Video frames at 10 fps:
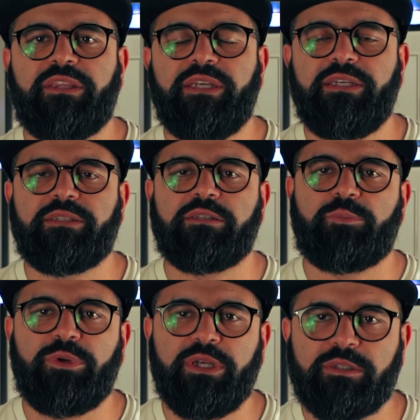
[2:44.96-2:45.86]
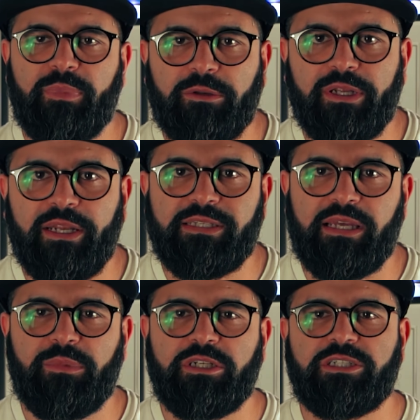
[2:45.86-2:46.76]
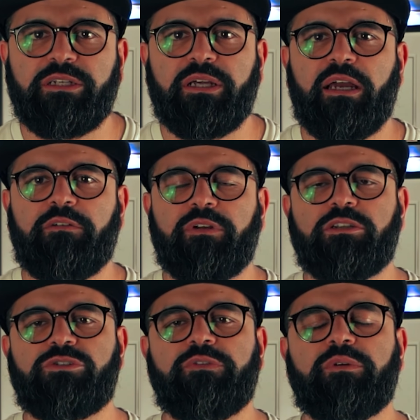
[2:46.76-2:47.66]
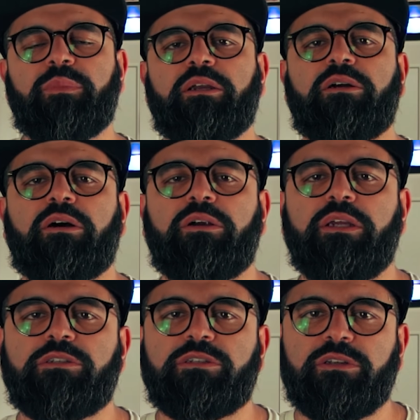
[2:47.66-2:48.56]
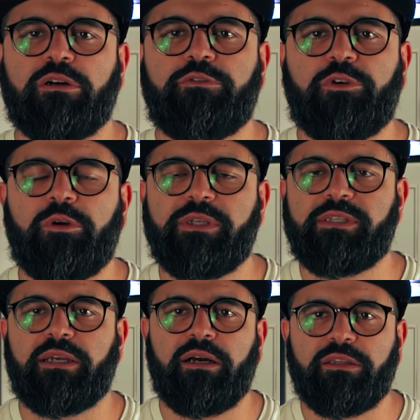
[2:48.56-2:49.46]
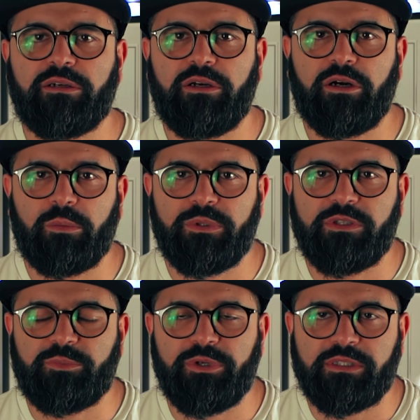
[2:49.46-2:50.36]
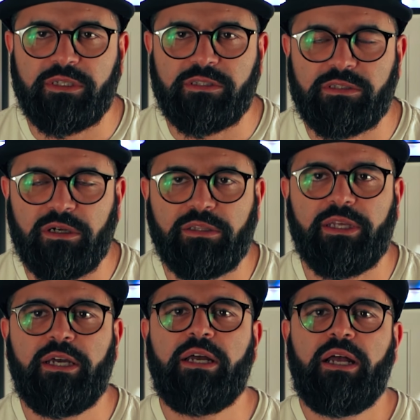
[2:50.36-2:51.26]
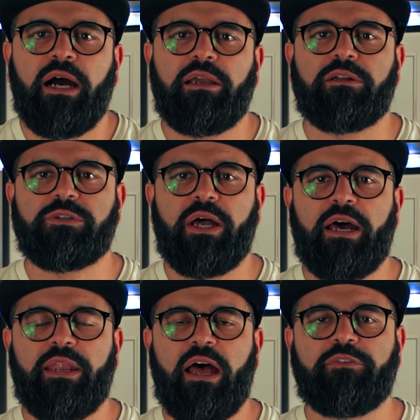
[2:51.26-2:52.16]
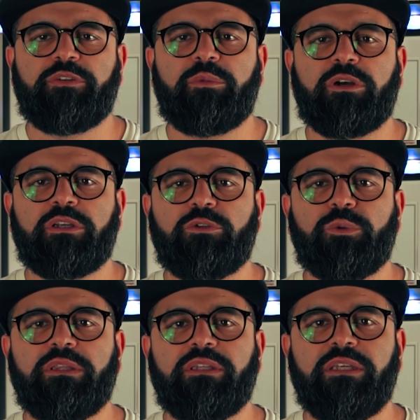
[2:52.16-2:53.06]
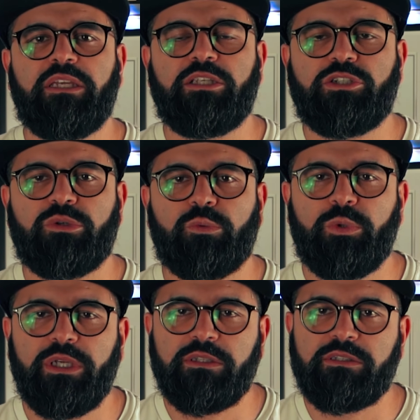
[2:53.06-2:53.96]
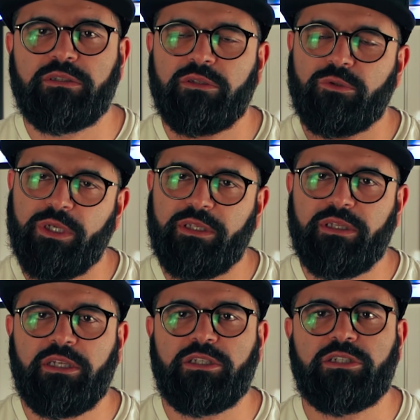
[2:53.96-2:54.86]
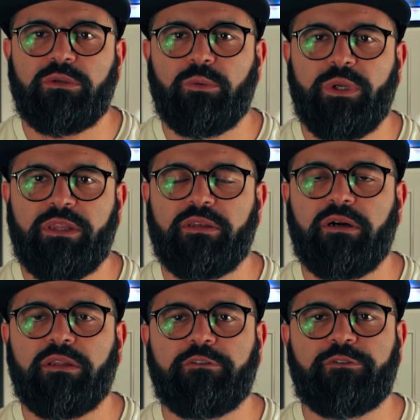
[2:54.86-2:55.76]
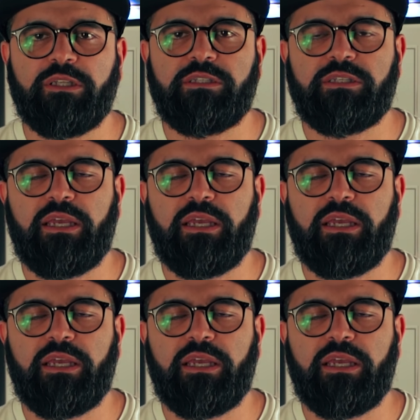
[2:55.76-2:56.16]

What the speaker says: these springs mounted. As I mentioned, I have not driven my car in stock form as I got the car with the springs installed. I also had aftermarket 20-inch wheels, 20-inch width on the fronts